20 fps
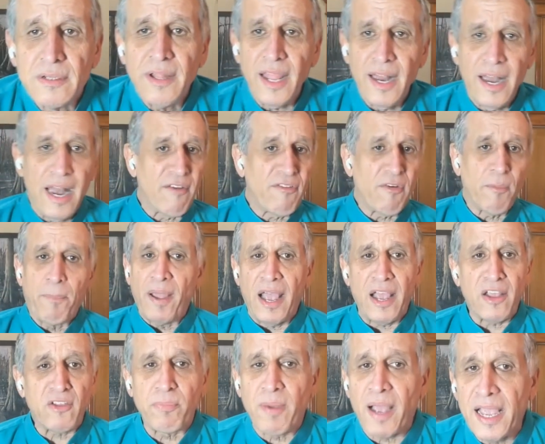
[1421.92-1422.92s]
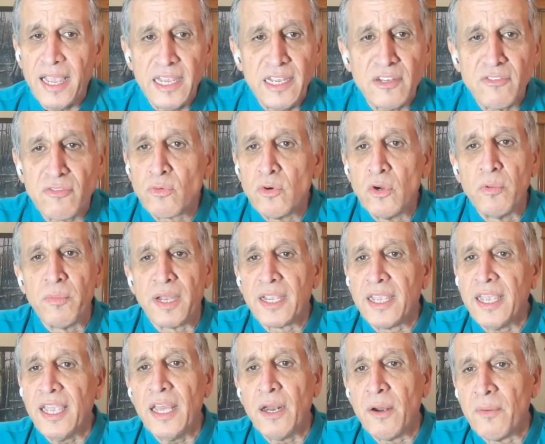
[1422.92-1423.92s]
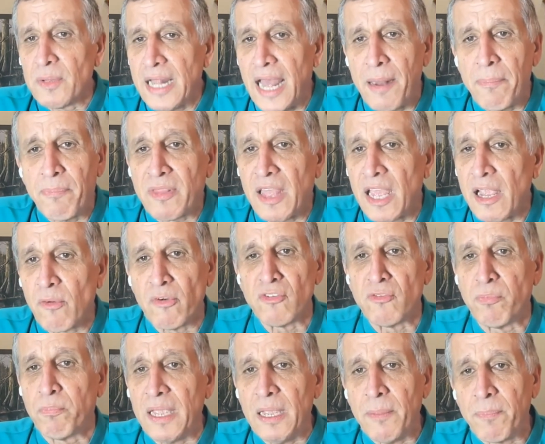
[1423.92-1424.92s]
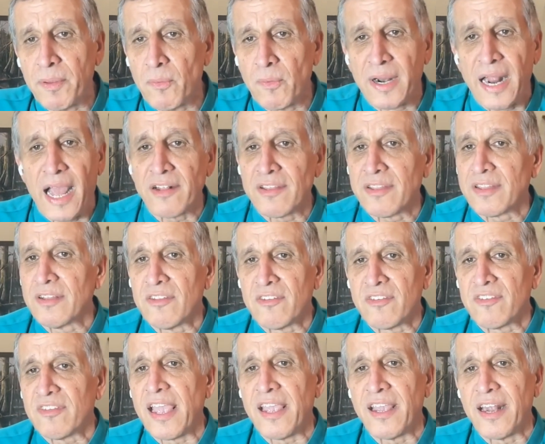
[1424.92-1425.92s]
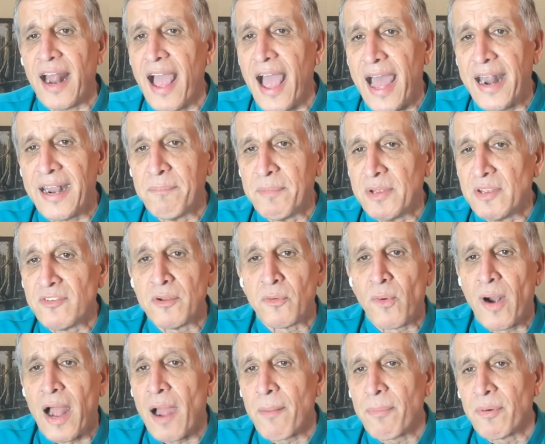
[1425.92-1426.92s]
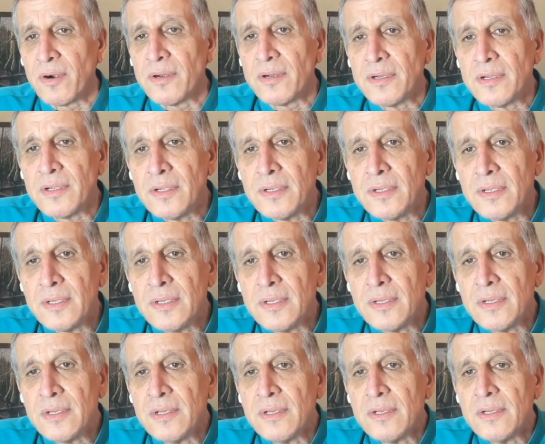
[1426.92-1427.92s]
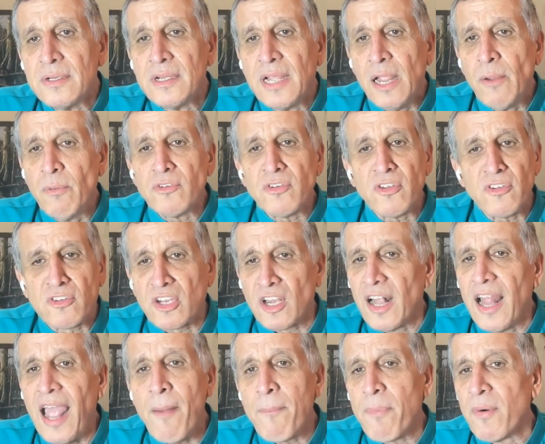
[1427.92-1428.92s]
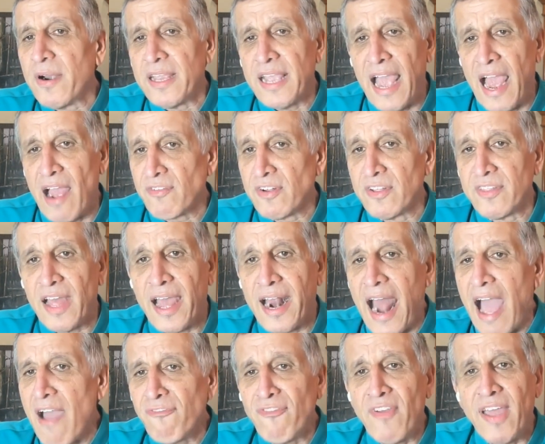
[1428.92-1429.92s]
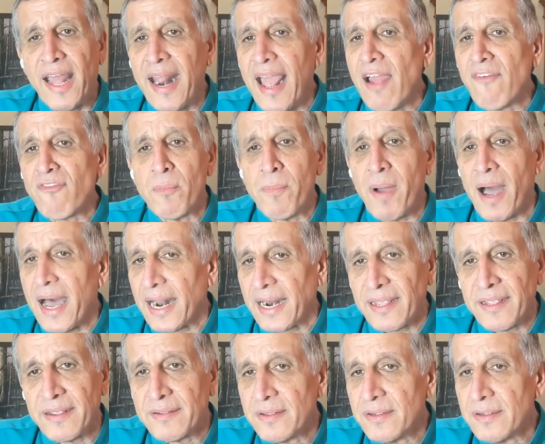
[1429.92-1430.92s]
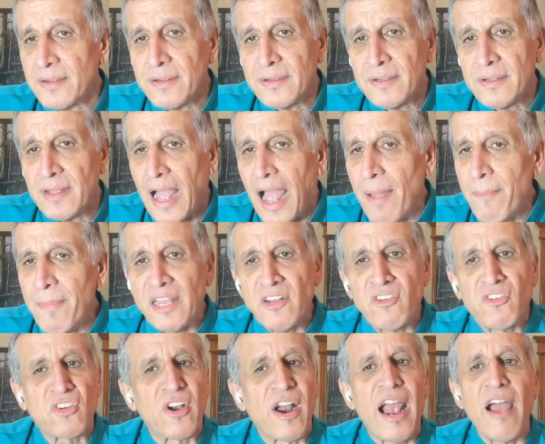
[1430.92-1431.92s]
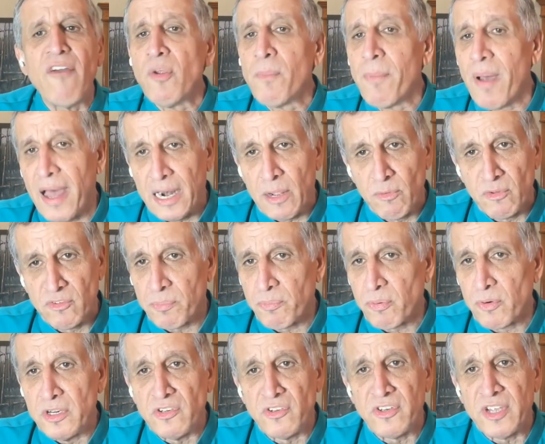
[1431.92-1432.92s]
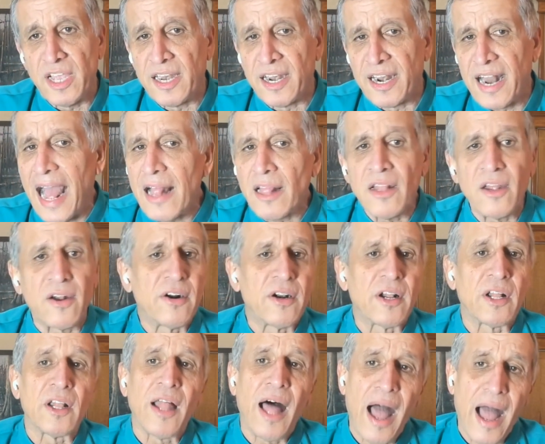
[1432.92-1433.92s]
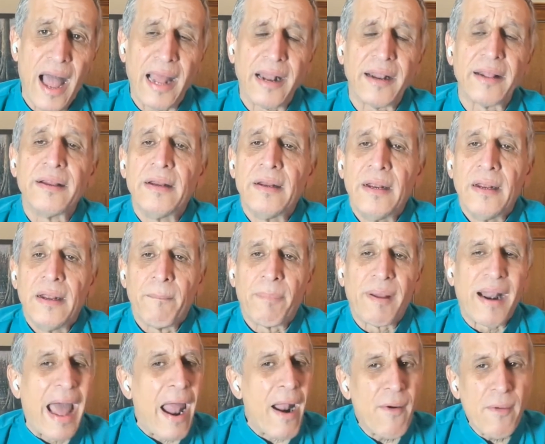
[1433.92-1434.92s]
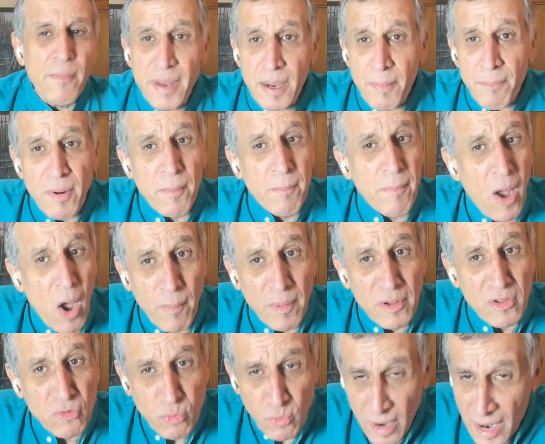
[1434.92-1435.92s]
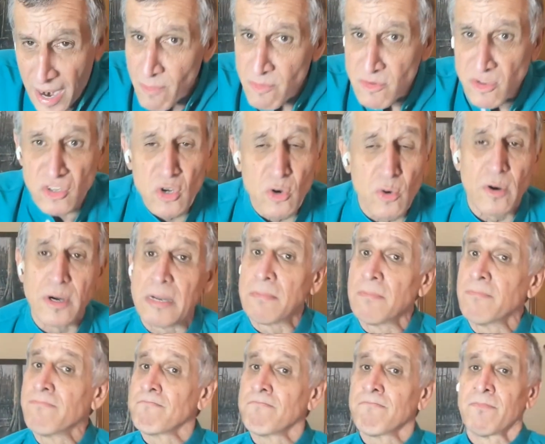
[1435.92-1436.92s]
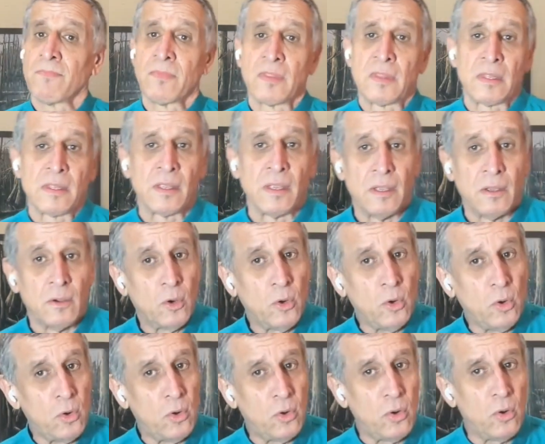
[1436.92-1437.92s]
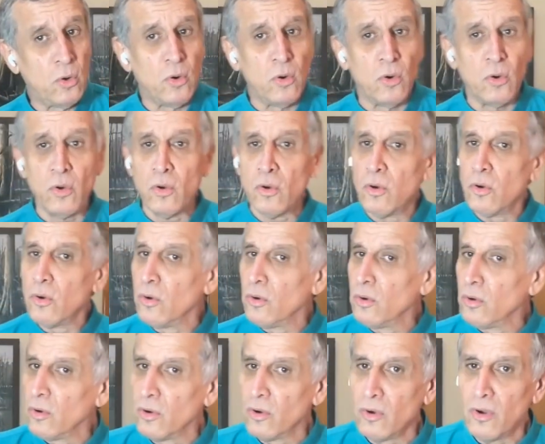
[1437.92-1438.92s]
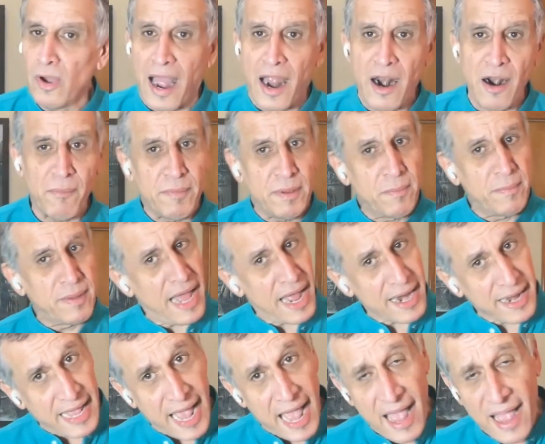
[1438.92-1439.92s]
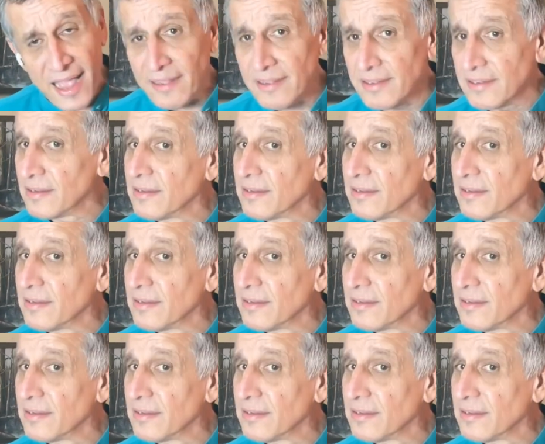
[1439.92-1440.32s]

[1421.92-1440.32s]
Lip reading: They never passed by his room again when that thing was beeping without saying hi to Mr. Robert. He was a celebrity after that. I fed everybody. I made sure everybody was appreciated. I learned a lot. But I remember moments where I was going, ooh, I remember that guy.